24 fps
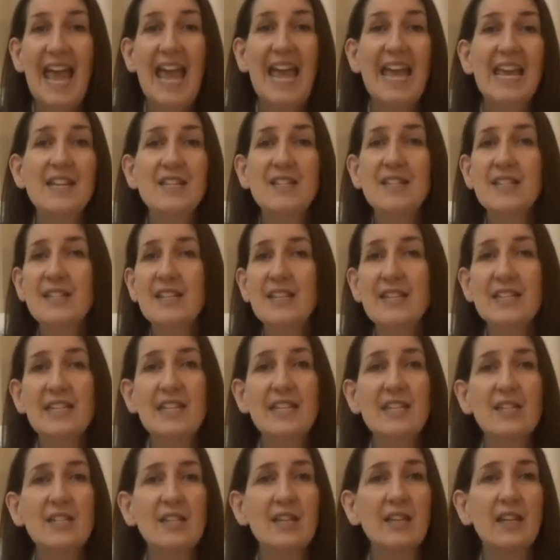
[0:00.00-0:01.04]
entered
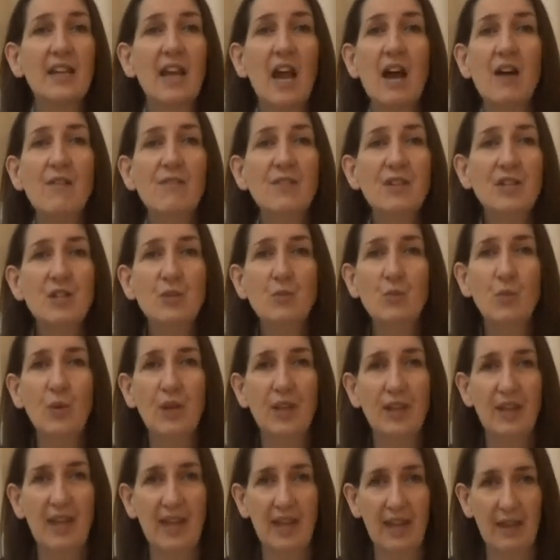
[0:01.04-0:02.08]
into covenant
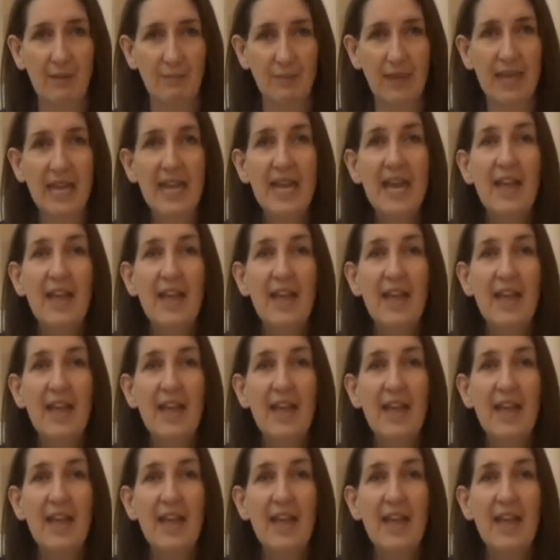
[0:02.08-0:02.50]
with Him,